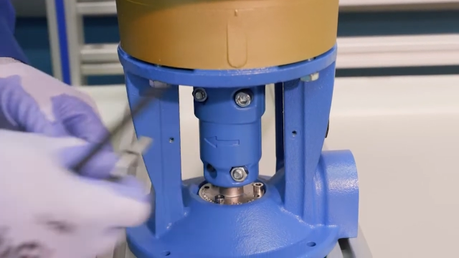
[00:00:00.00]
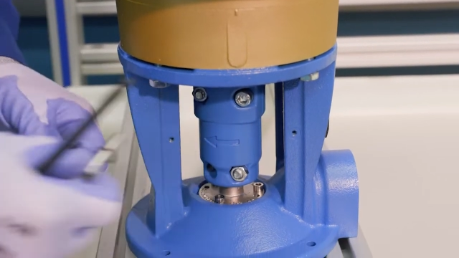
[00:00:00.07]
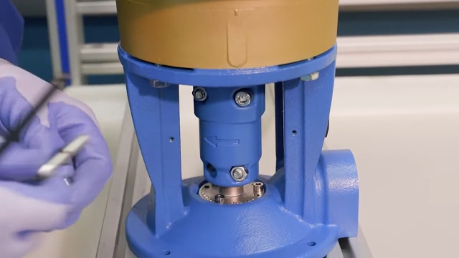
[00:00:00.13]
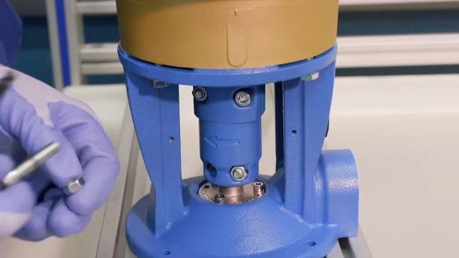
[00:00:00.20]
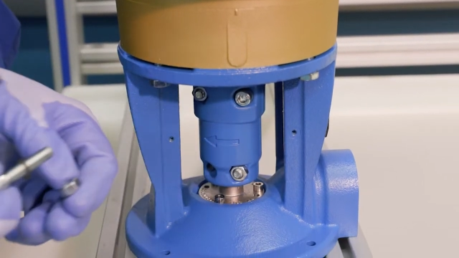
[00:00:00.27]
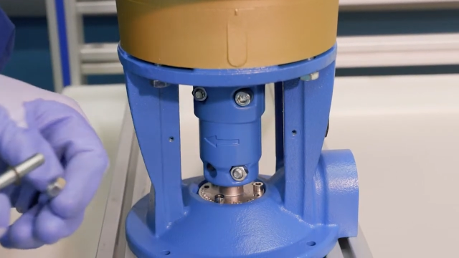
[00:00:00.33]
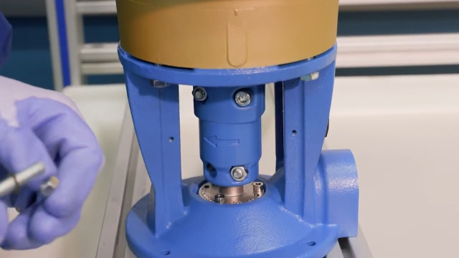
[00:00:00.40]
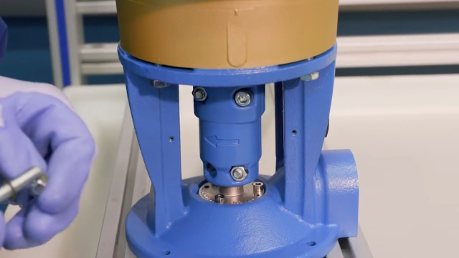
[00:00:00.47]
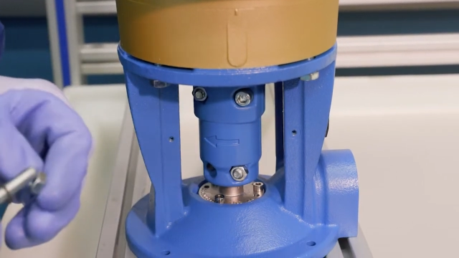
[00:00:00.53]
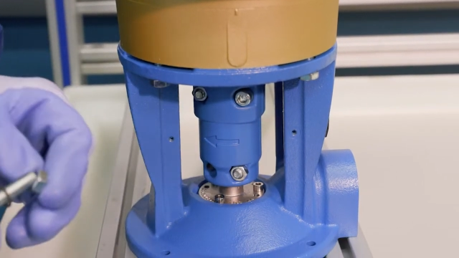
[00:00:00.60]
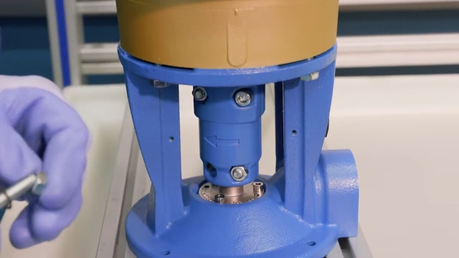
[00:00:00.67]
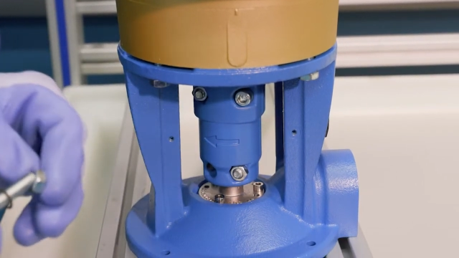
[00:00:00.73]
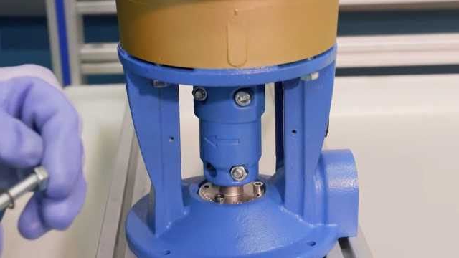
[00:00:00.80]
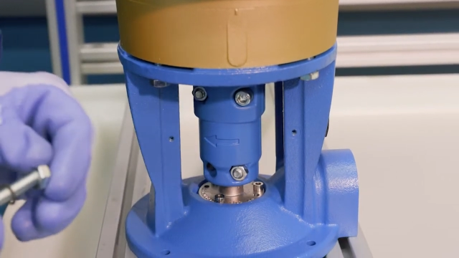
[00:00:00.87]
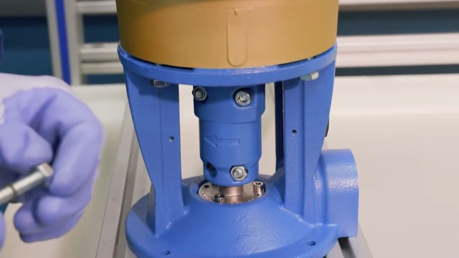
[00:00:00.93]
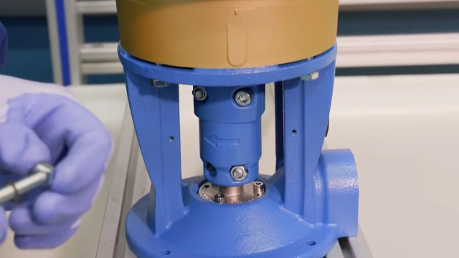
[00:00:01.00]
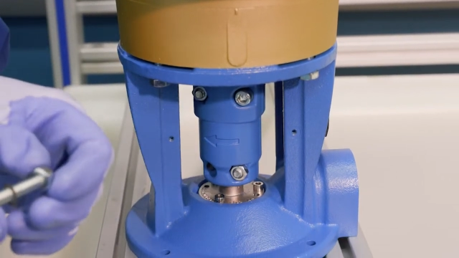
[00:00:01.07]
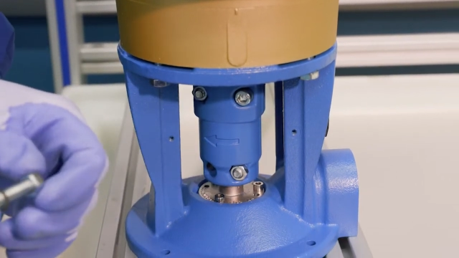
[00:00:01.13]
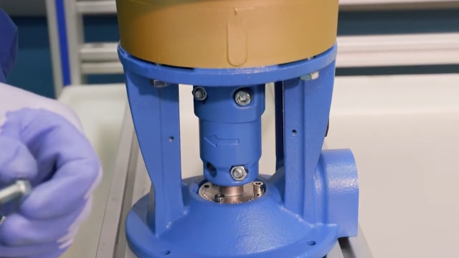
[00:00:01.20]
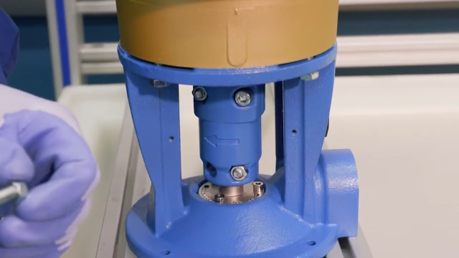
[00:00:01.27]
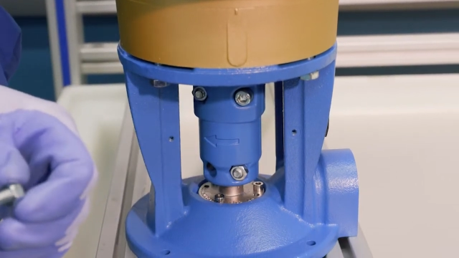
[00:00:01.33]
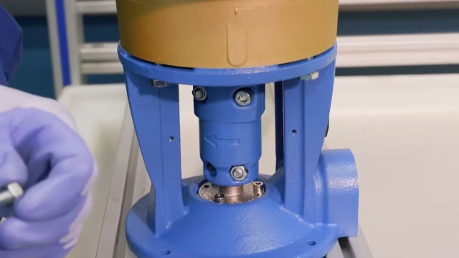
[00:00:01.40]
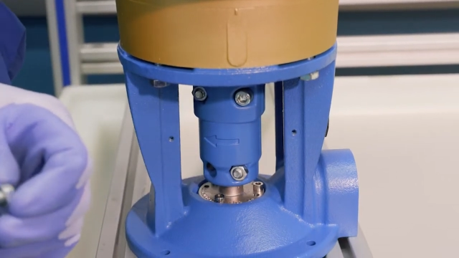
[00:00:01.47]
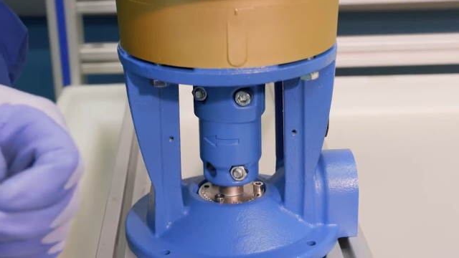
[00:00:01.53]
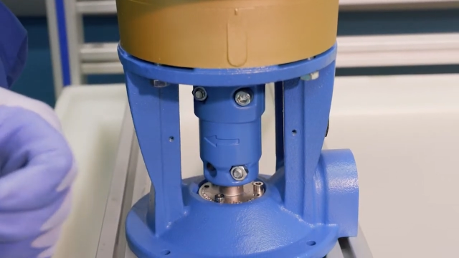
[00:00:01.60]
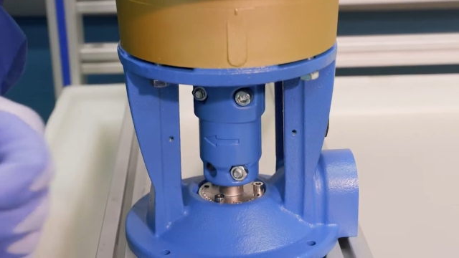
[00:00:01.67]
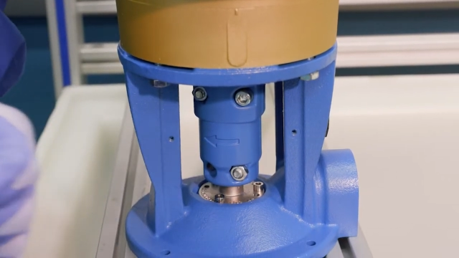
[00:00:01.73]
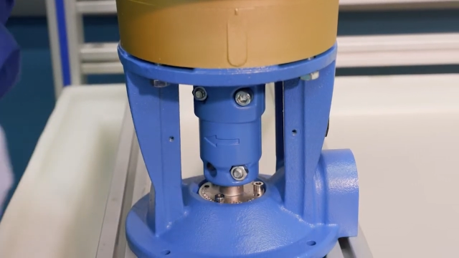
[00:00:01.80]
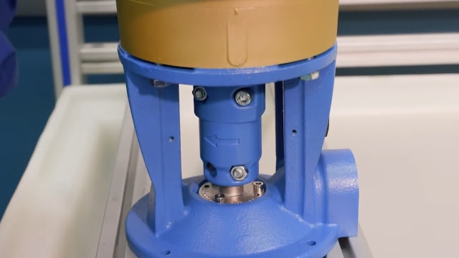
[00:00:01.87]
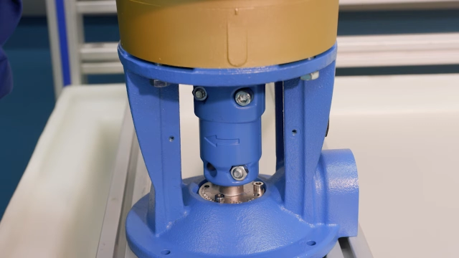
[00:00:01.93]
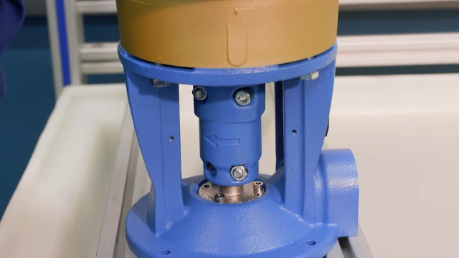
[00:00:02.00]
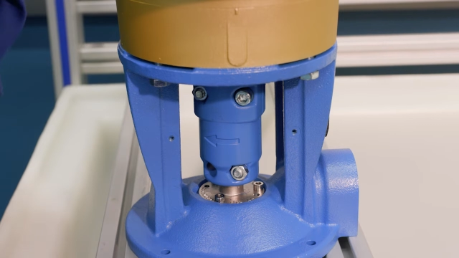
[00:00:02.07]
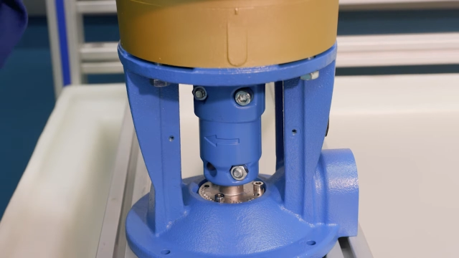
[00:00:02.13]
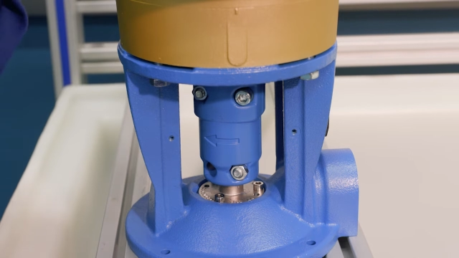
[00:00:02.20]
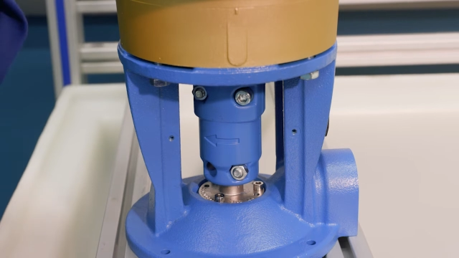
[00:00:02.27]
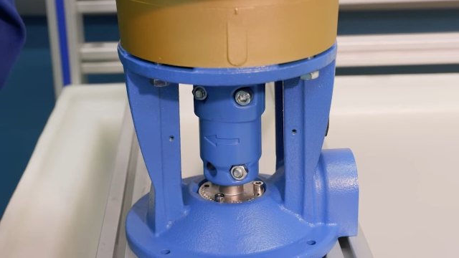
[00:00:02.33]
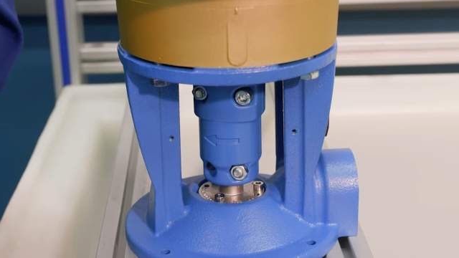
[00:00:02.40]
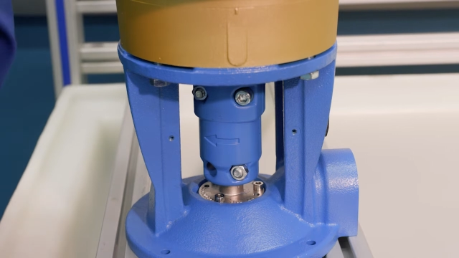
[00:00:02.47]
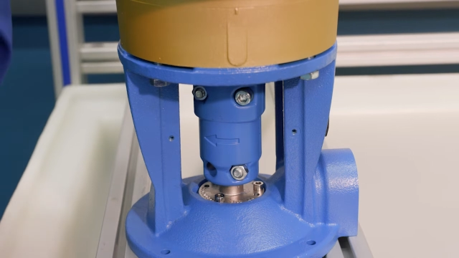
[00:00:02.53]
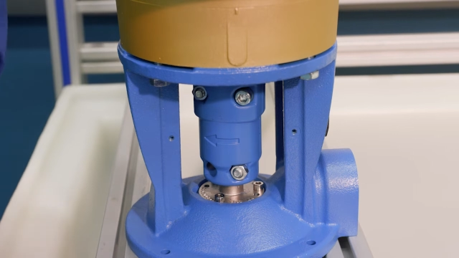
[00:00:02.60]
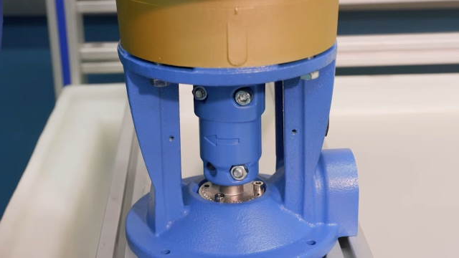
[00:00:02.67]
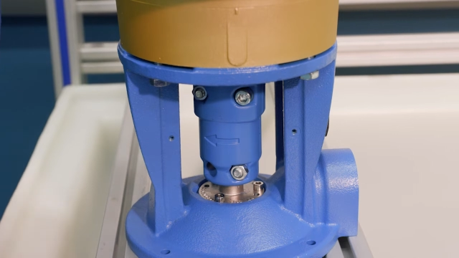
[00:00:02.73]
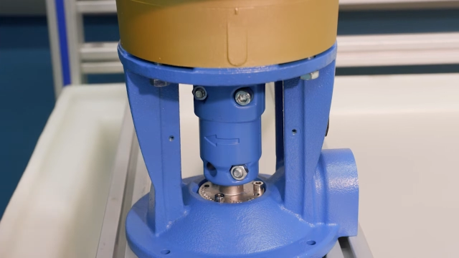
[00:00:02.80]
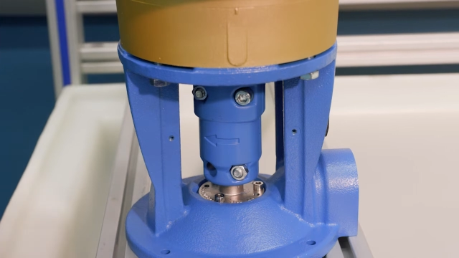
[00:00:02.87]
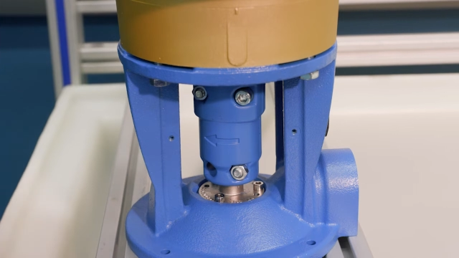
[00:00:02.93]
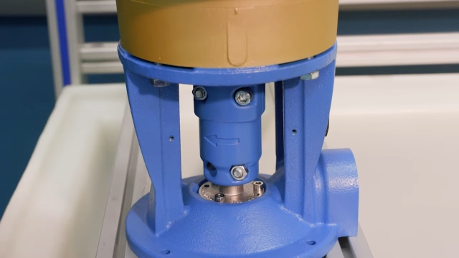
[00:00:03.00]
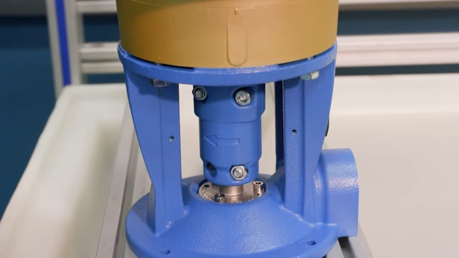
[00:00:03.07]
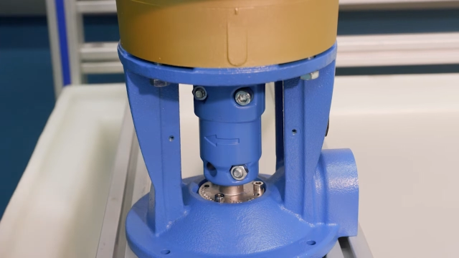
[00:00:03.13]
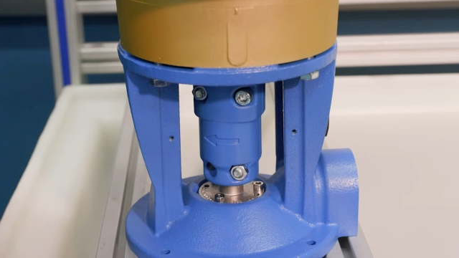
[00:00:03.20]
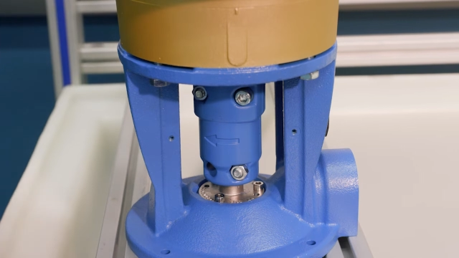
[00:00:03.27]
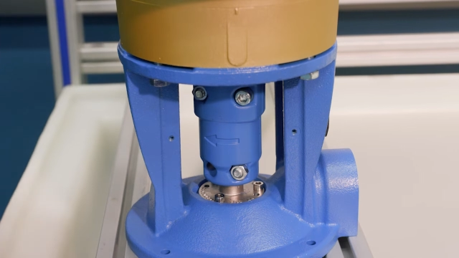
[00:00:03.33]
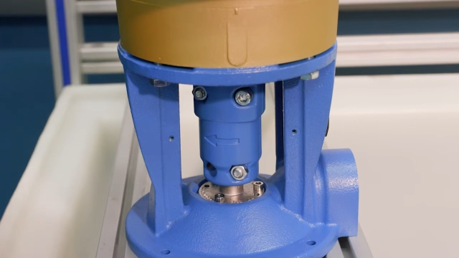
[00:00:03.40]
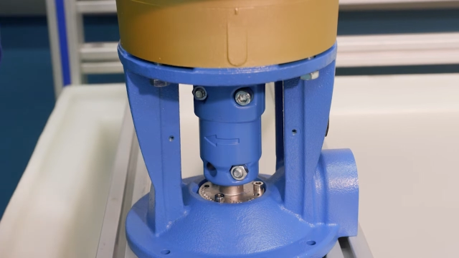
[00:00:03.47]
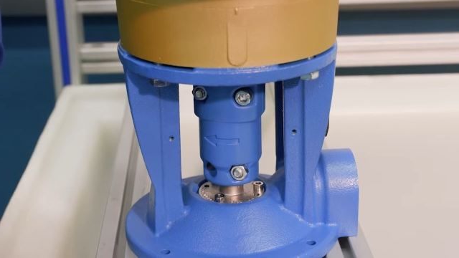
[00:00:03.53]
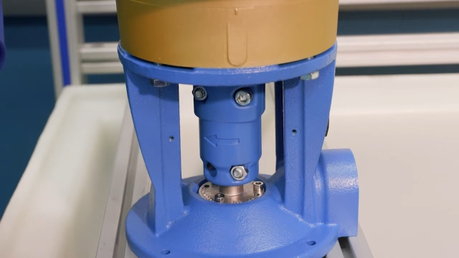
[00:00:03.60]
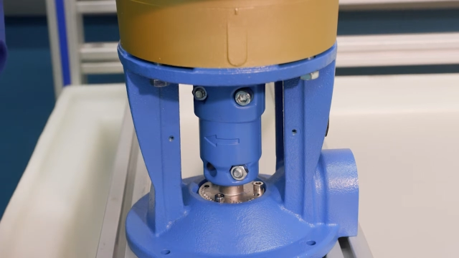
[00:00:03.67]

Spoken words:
No face is visible, so there are no lips to read.